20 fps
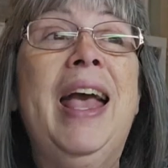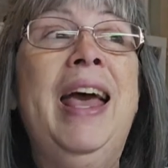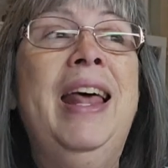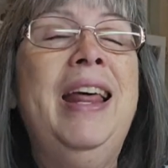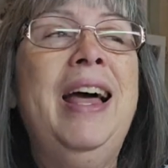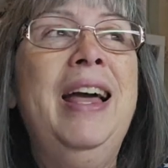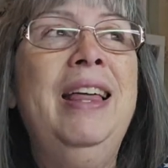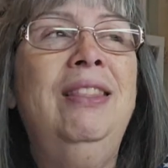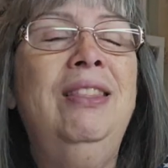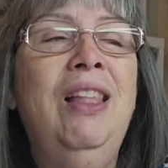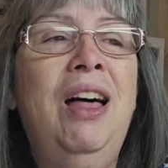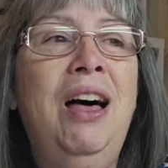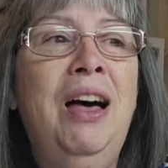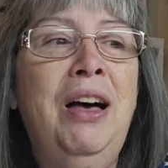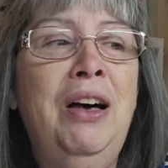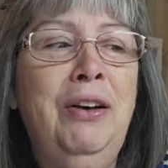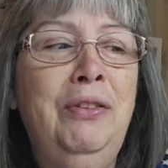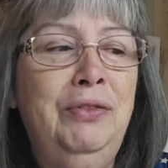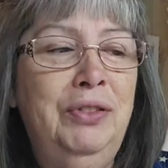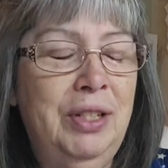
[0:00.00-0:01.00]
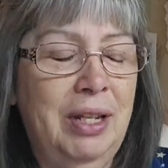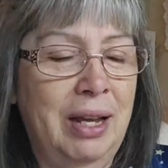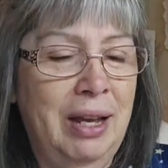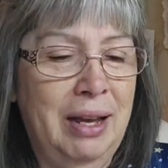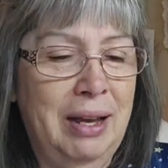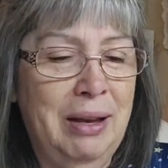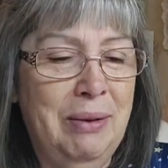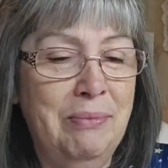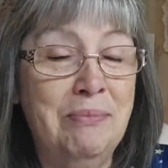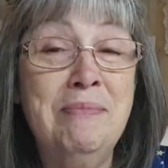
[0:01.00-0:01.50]
and I loved
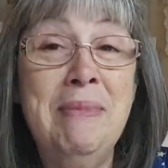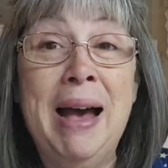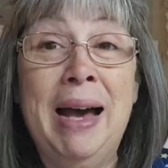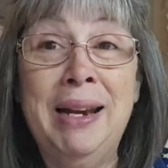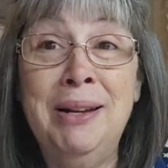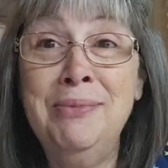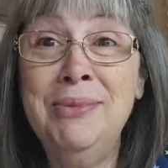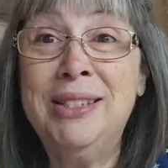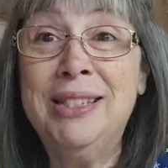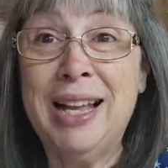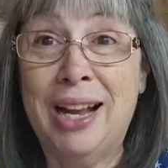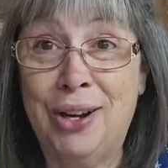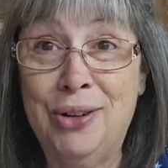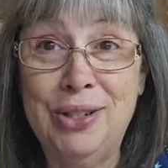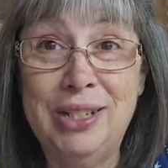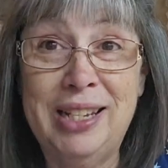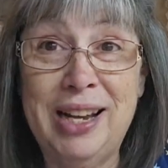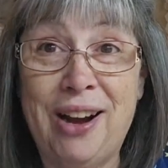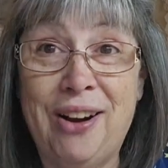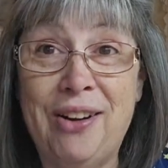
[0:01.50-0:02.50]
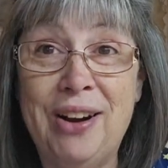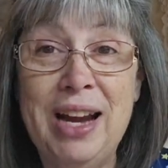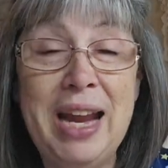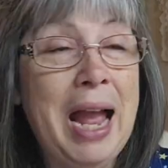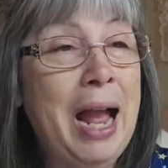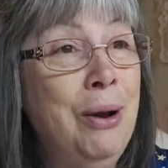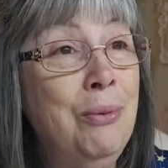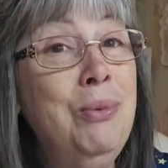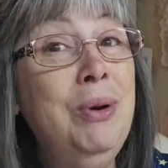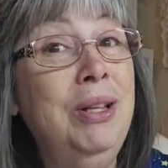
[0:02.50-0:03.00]
uh, Madam
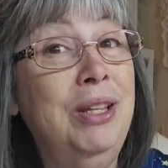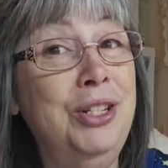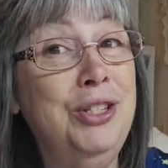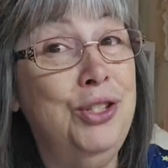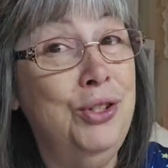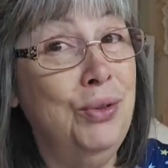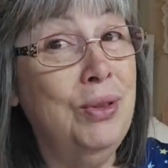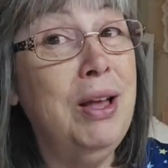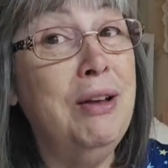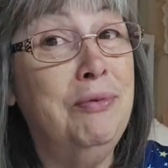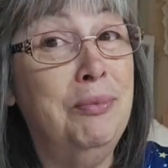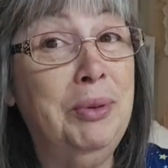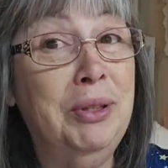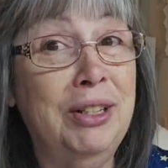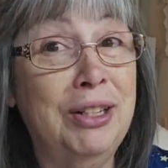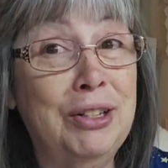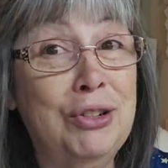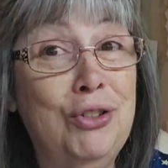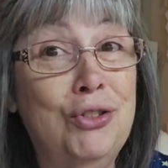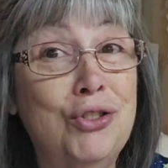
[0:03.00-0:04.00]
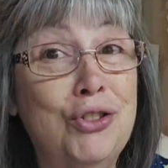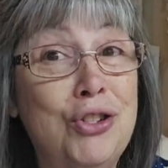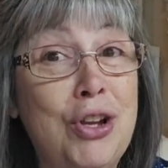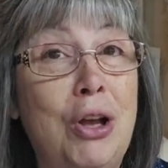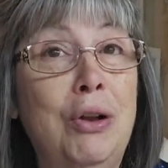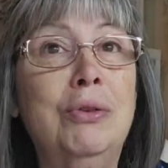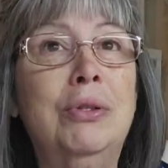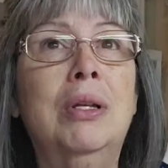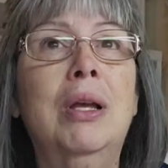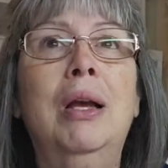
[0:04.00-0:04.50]
Secretary. I really do love political
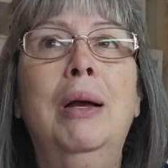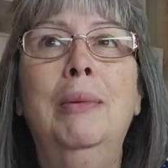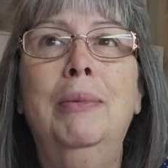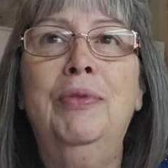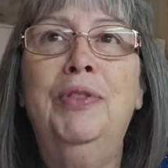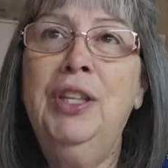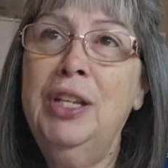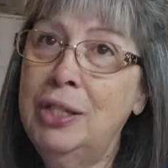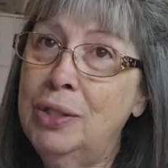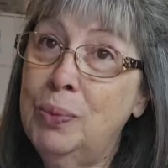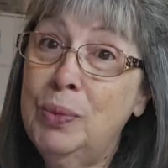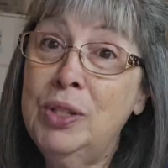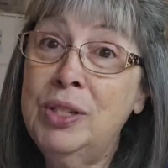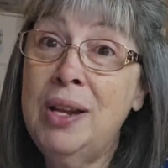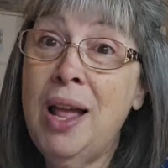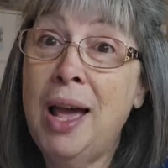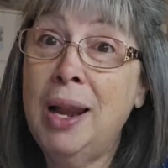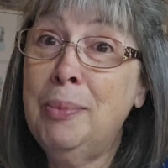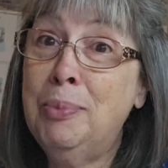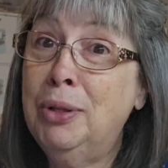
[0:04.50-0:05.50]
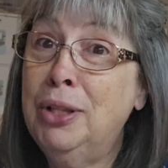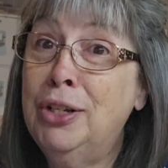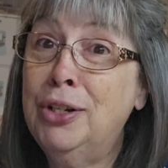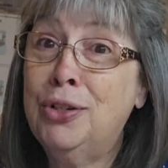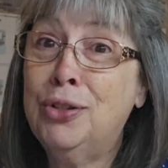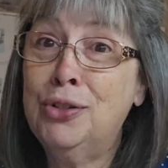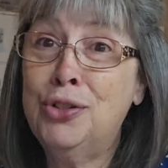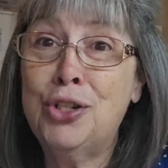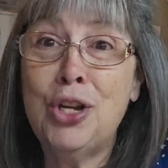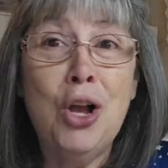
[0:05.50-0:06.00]
shows. This was not a
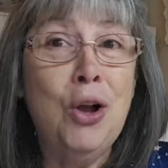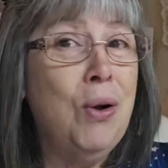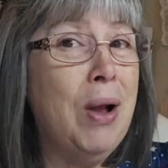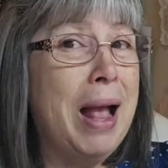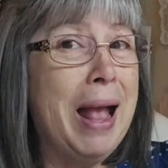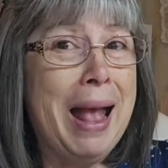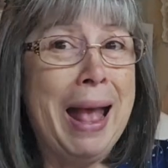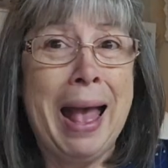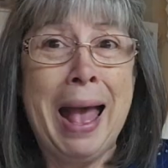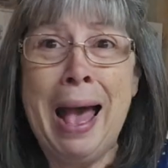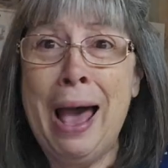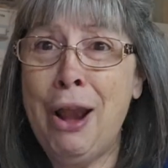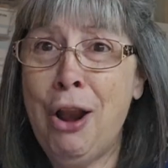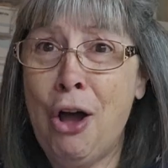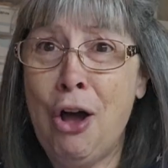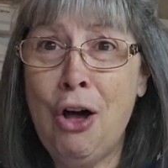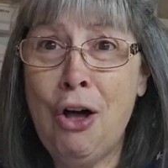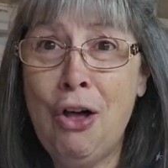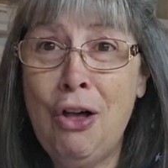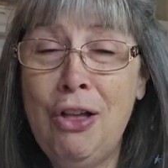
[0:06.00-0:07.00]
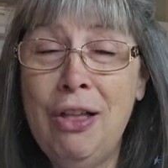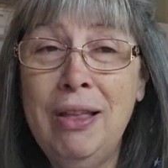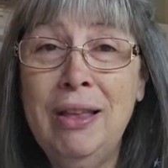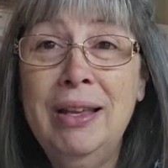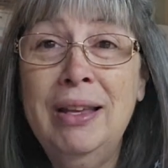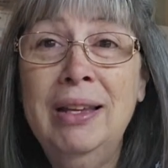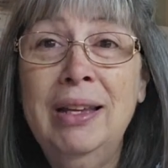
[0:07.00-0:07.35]
political show at all.